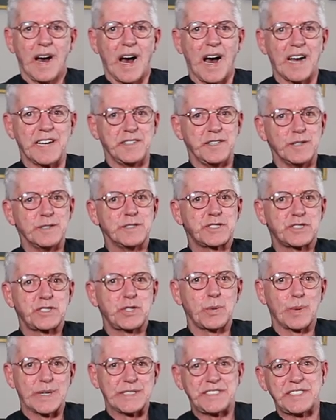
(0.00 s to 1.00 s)
I used
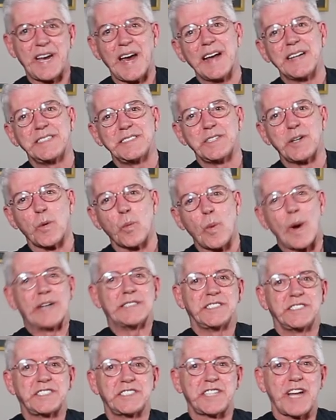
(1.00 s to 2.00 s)
to attend a
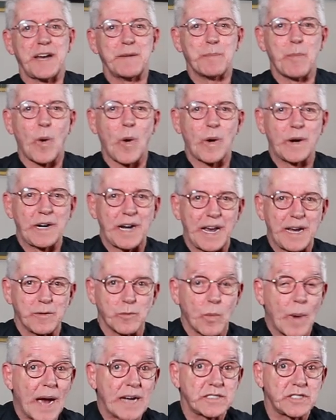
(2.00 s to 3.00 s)
Wednesday
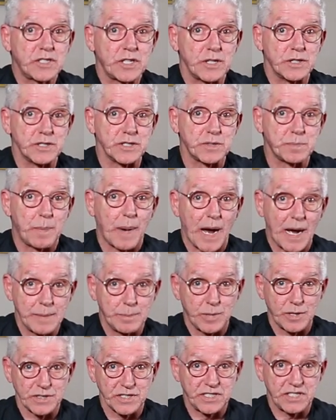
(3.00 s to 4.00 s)
morning rector's
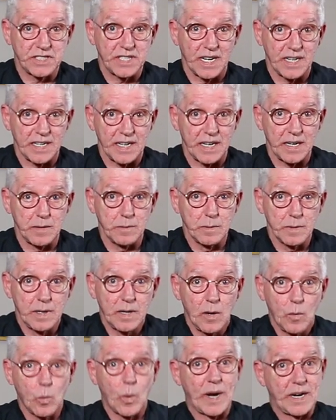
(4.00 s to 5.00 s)
Bible study
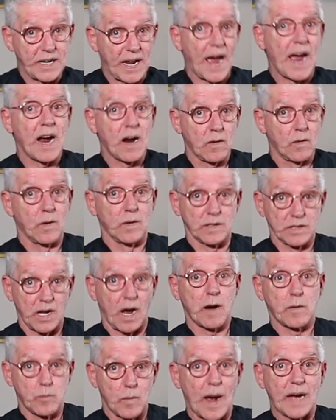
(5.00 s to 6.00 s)
when Harold,
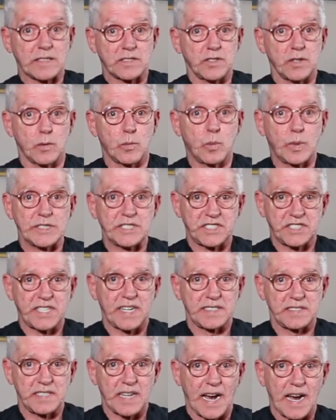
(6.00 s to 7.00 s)
our rector, would
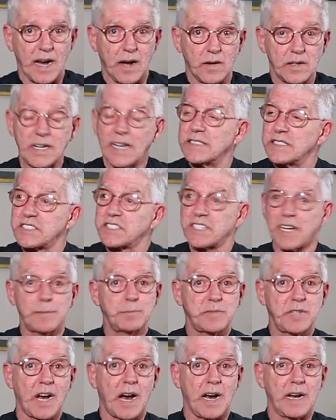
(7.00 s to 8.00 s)
sit down and
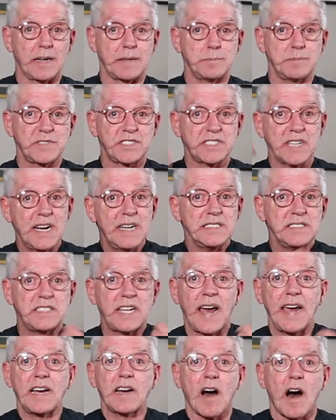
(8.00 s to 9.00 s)
sometimes
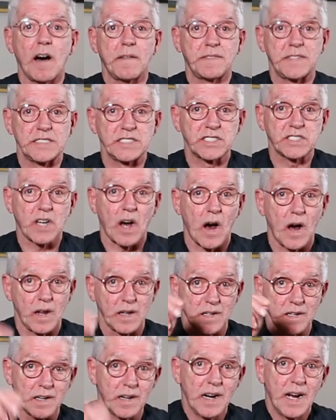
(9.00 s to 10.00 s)
take off his
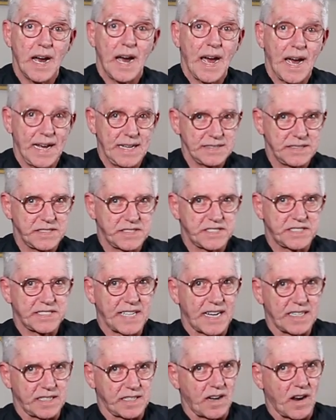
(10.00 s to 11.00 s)
collar and
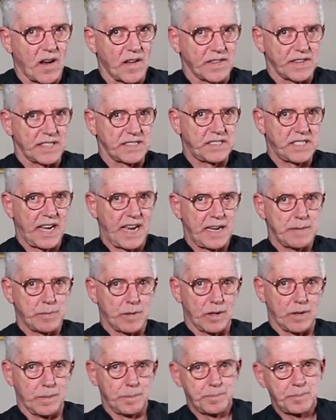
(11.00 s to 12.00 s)
set it on the
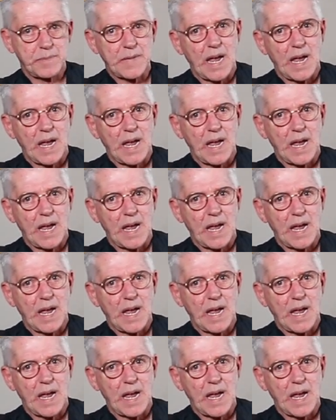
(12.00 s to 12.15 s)
table.